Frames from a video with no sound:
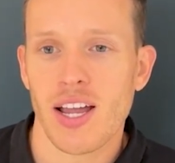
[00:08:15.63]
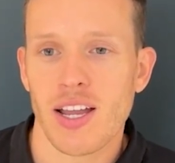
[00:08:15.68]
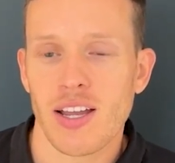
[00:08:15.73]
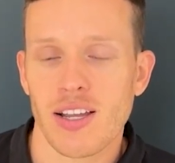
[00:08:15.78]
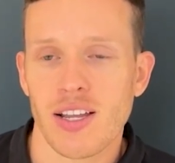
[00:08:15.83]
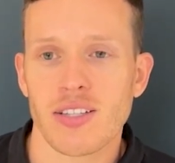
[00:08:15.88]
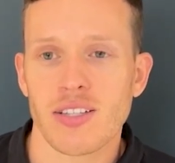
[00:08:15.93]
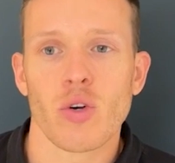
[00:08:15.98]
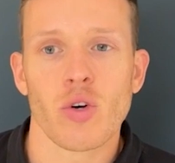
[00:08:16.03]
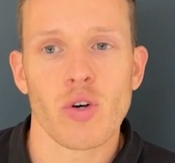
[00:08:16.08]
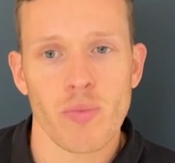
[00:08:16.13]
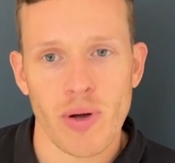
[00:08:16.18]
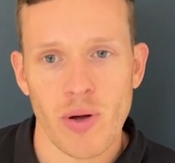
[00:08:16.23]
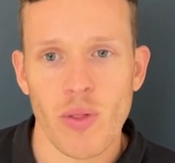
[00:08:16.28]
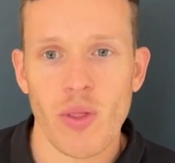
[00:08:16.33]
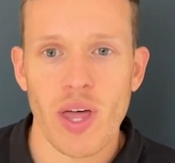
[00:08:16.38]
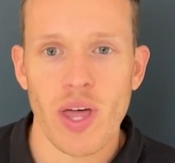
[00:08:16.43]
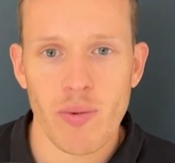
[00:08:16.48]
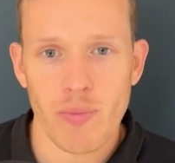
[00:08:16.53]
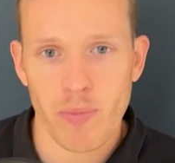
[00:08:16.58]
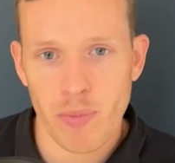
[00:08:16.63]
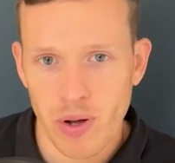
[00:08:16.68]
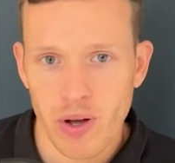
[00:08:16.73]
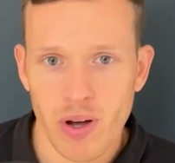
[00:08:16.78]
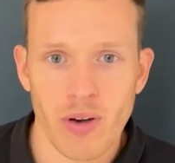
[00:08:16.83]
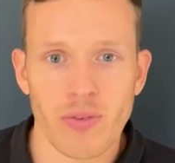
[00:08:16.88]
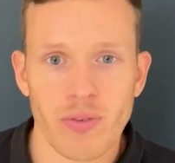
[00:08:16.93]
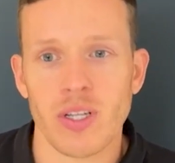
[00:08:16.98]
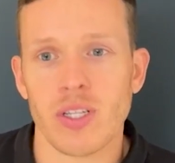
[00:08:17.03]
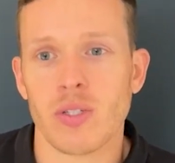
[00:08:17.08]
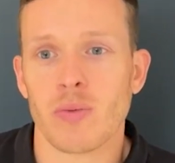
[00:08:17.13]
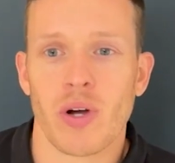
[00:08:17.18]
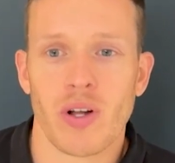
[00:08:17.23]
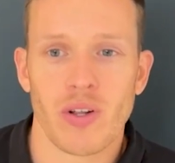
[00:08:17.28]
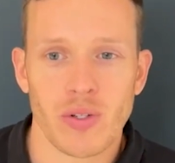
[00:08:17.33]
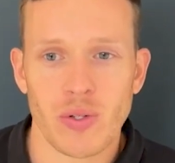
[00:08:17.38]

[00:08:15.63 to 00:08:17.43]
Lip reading: let's talk about that part of it as well.